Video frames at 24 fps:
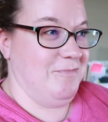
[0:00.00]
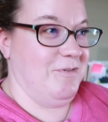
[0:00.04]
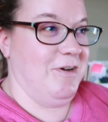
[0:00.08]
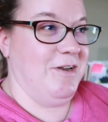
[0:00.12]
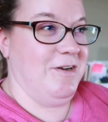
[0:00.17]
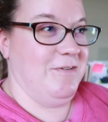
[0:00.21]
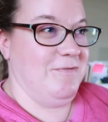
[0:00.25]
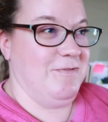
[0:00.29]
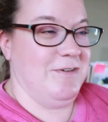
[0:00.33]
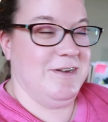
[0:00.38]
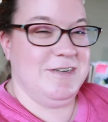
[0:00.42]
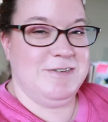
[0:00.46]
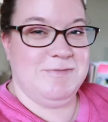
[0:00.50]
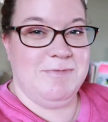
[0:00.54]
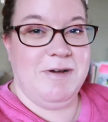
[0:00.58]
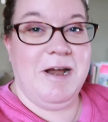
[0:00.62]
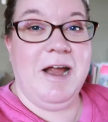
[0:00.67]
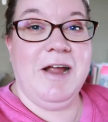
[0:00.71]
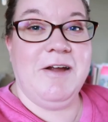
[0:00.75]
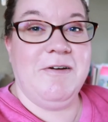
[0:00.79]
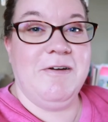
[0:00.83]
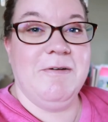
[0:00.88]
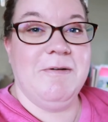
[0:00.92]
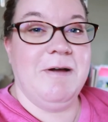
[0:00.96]
one of which where
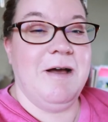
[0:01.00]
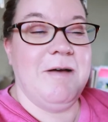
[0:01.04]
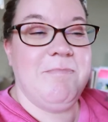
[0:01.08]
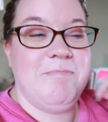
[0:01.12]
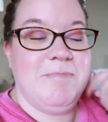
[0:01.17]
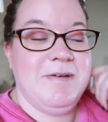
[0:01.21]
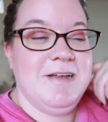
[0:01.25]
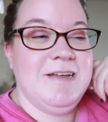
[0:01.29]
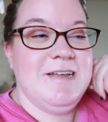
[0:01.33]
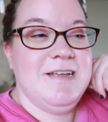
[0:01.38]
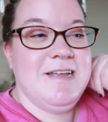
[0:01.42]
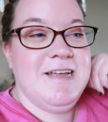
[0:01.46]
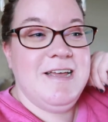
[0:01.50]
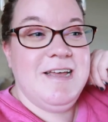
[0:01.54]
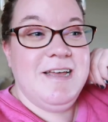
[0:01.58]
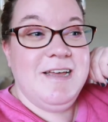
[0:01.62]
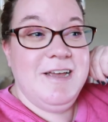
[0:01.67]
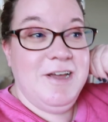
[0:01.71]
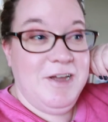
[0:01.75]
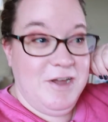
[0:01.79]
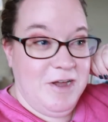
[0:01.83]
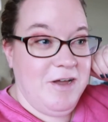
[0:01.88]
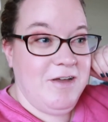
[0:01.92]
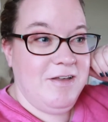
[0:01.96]
I grew up,
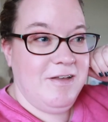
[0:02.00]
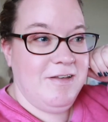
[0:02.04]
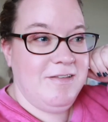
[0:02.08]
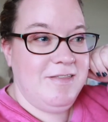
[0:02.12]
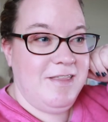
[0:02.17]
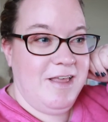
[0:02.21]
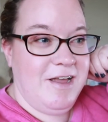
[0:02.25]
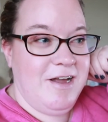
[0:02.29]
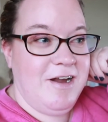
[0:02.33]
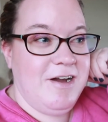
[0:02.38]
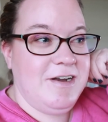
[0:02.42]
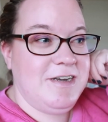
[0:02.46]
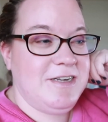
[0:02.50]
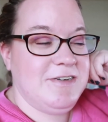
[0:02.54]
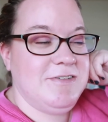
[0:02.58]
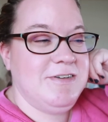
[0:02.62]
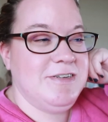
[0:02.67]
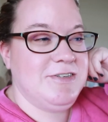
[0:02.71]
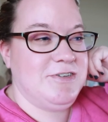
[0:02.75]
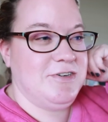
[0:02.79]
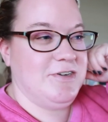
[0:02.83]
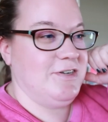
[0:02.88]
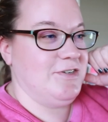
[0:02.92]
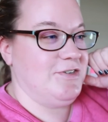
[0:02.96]
they are
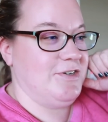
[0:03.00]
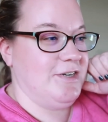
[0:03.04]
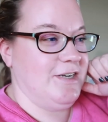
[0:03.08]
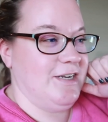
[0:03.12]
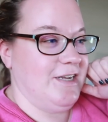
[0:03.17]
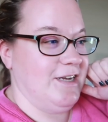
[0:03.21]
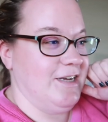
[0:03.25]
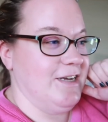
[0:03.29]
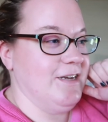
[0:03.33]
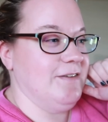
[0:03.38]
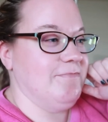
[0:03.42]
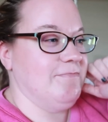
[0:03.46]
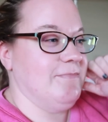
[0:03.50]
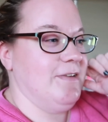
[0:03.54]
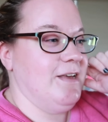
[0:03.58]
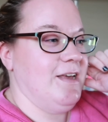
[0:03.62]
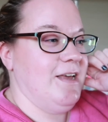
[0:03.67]
doing trick-or-treating